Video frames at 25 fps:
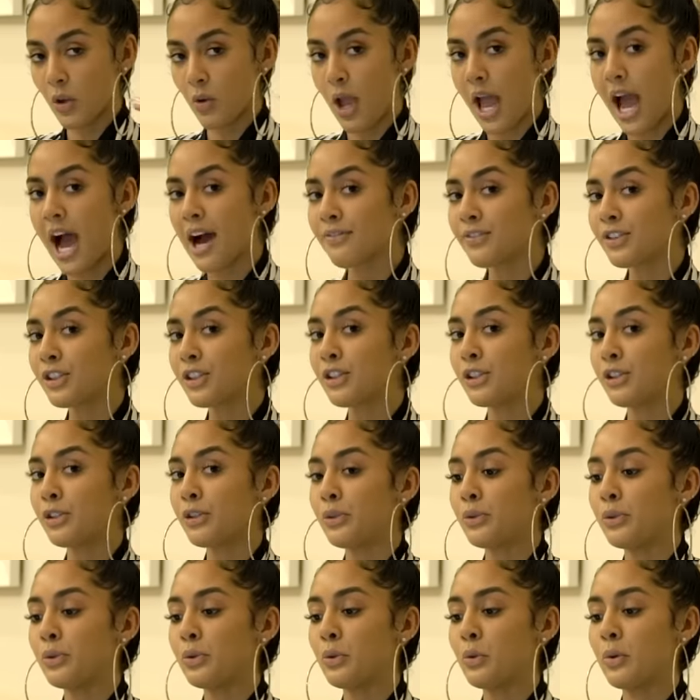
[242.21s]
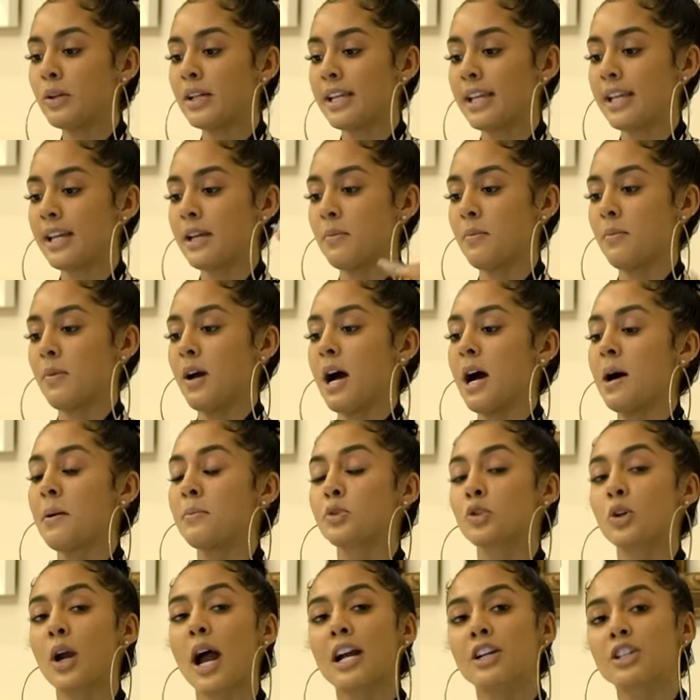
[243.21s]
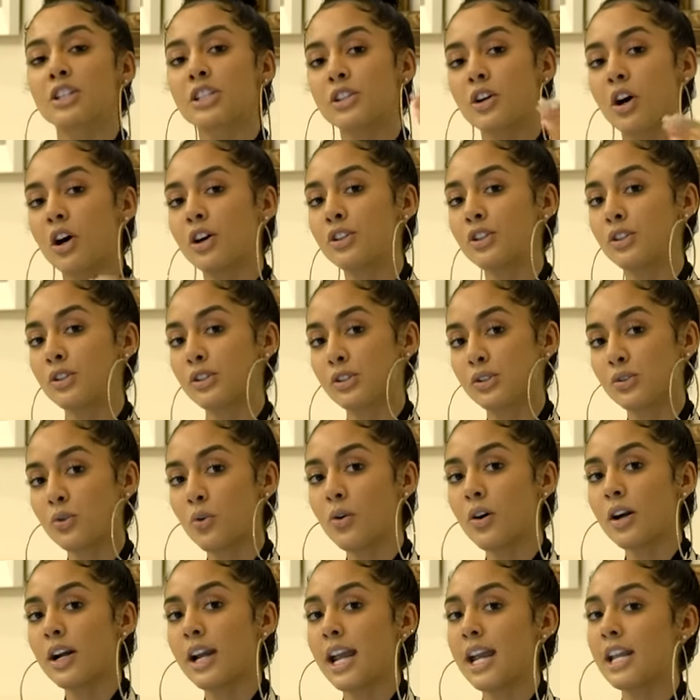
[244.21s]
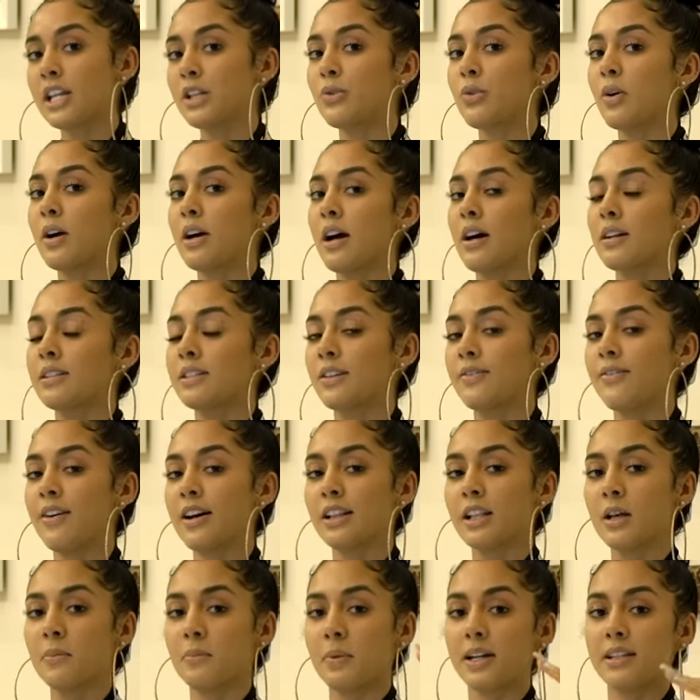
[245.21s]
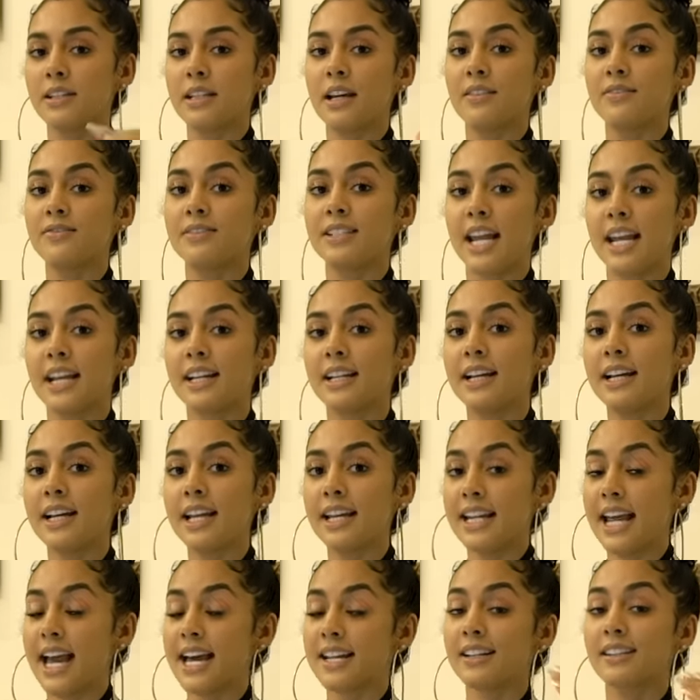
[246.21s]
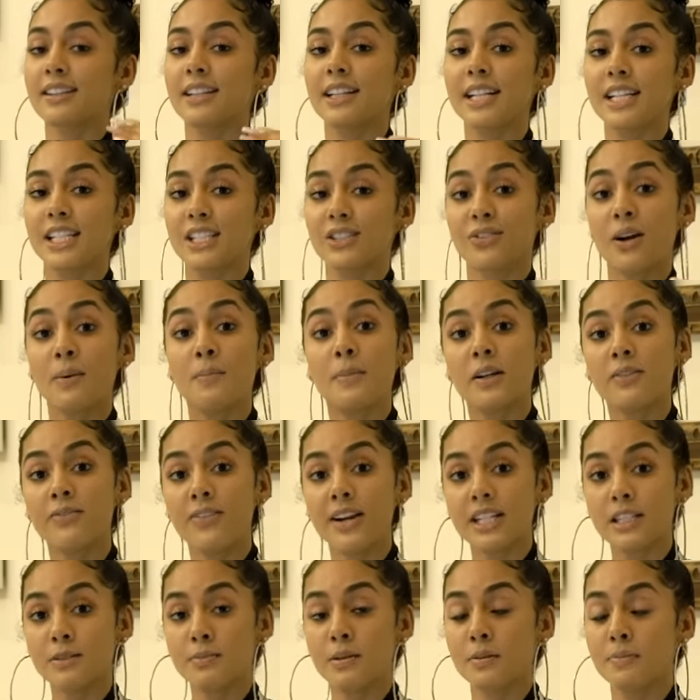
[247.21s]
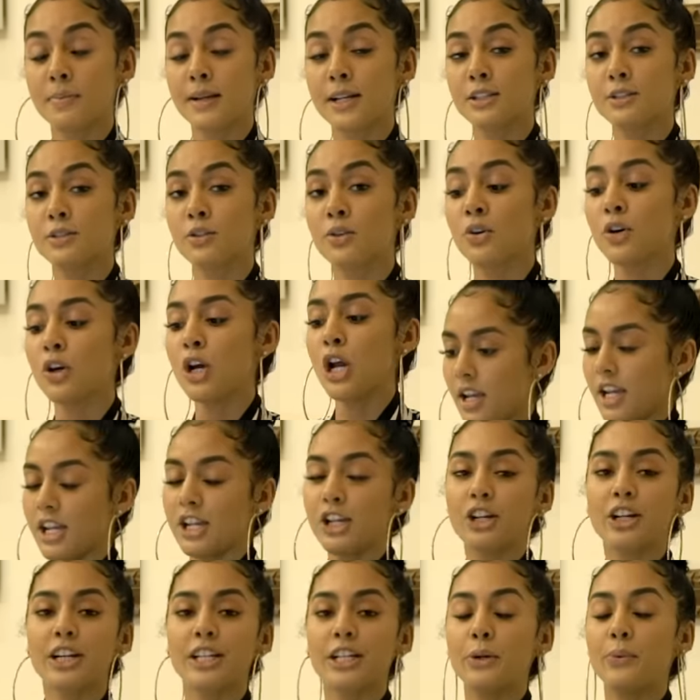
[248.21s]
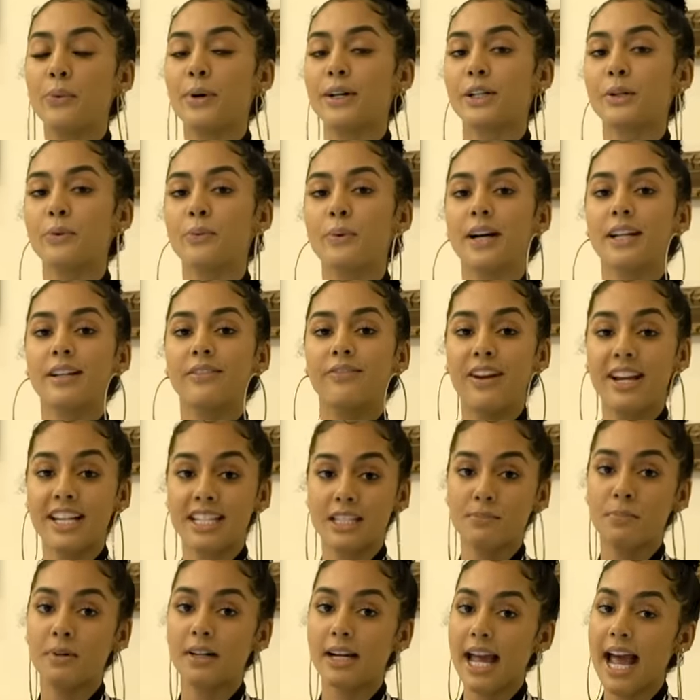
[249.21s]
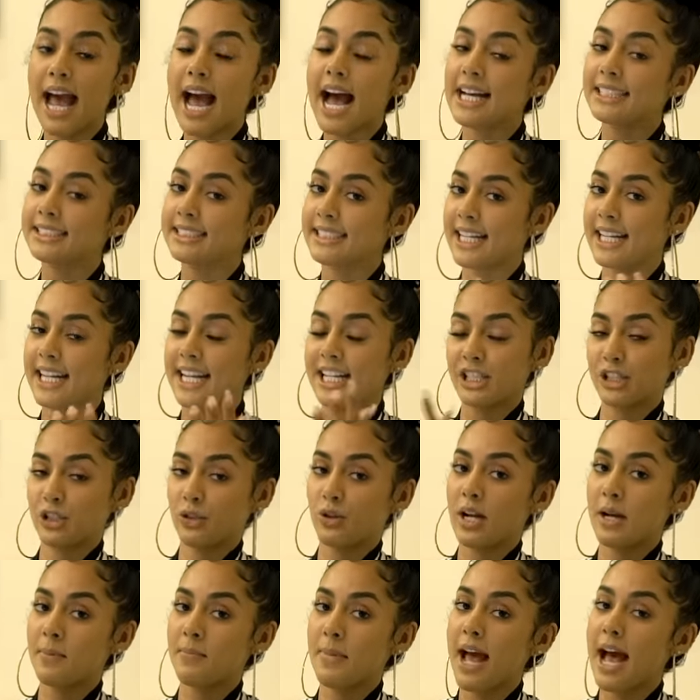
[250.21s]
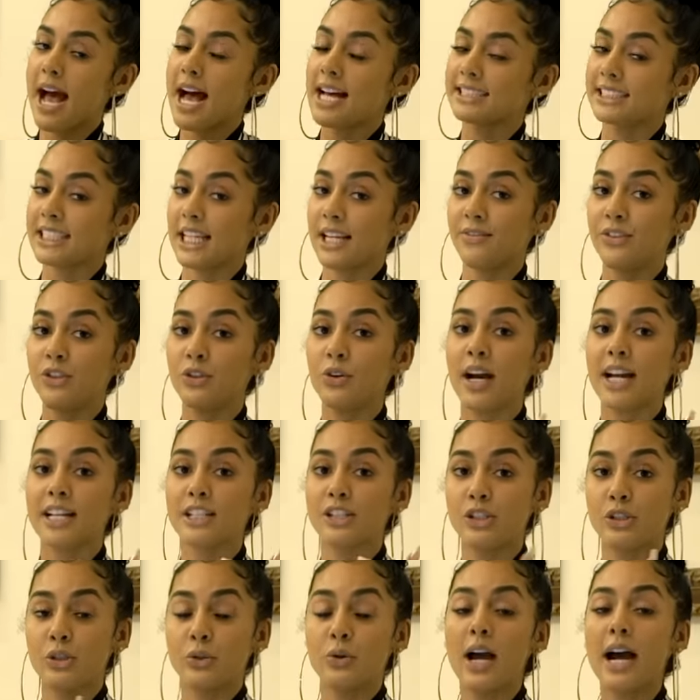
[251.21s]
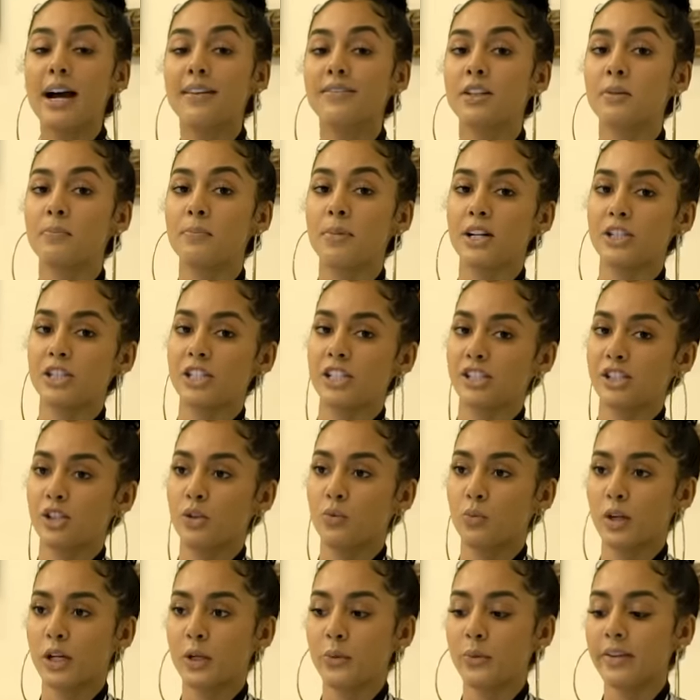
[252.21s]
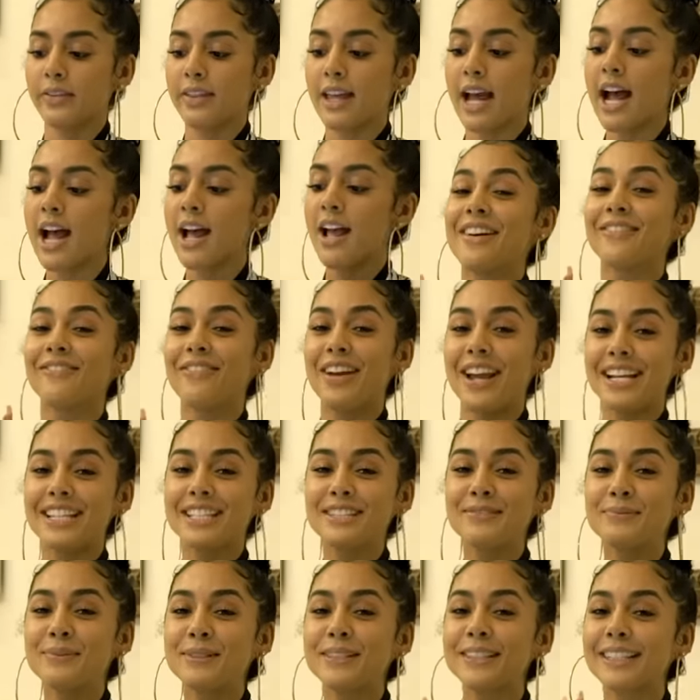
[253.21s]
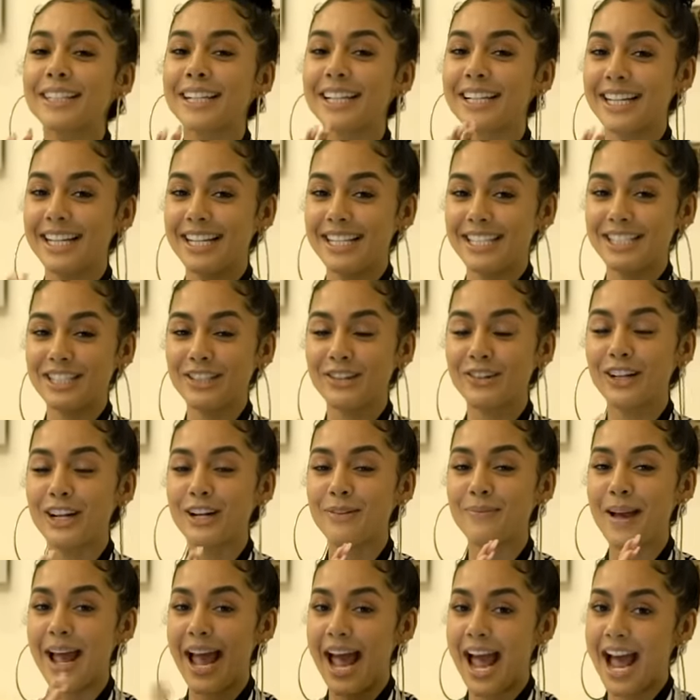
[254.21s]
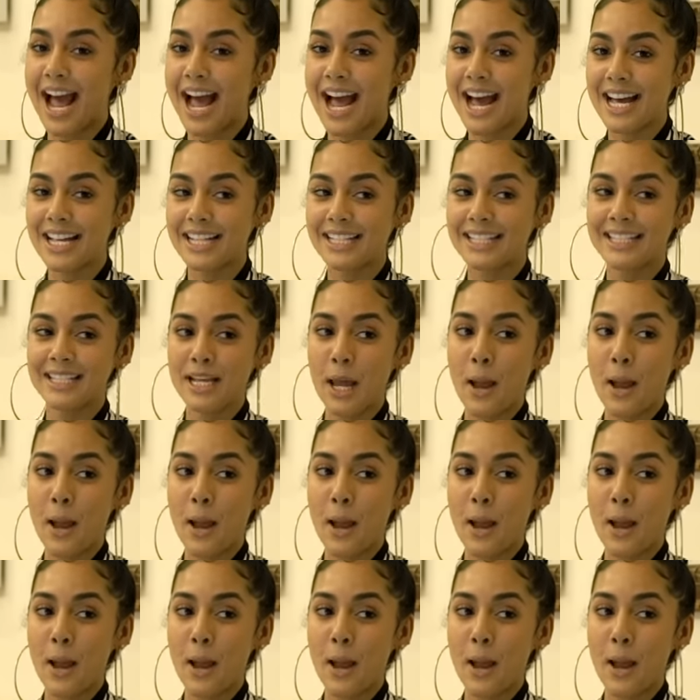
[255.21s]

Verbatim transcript: after you get um, traction on your store and you develop enough data and analytics from your Facebook pixel, you're gonna wanna run Facebook ads and Instagram ads if you guys do have the budget to work with that. Facebook and Instagram ads